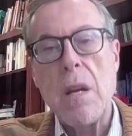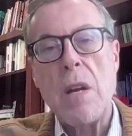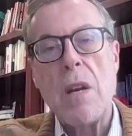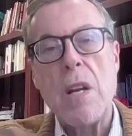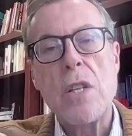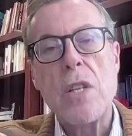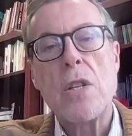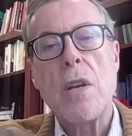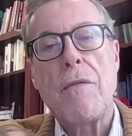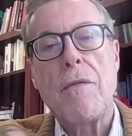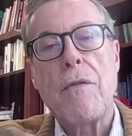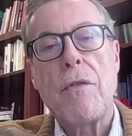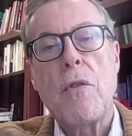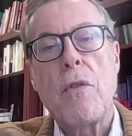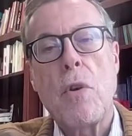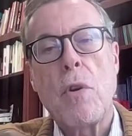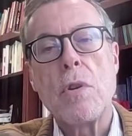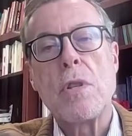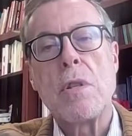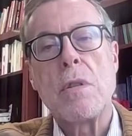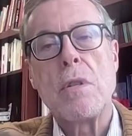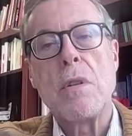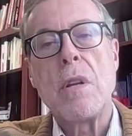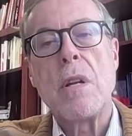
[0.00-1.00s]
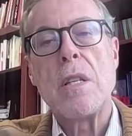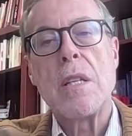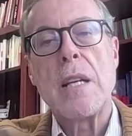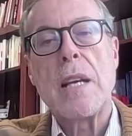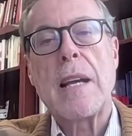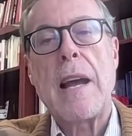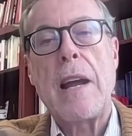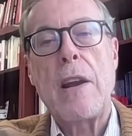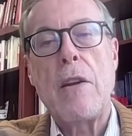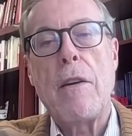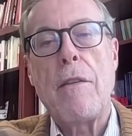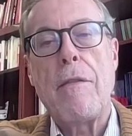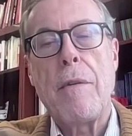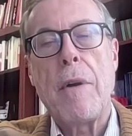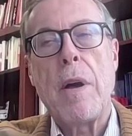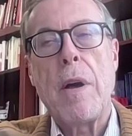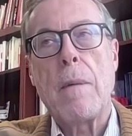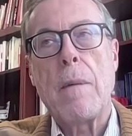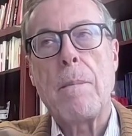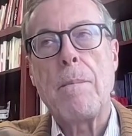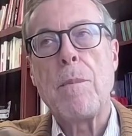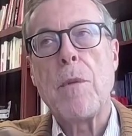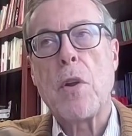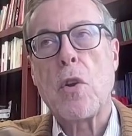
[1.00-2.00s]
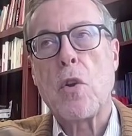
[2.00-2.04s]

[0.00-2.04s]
there is a kind of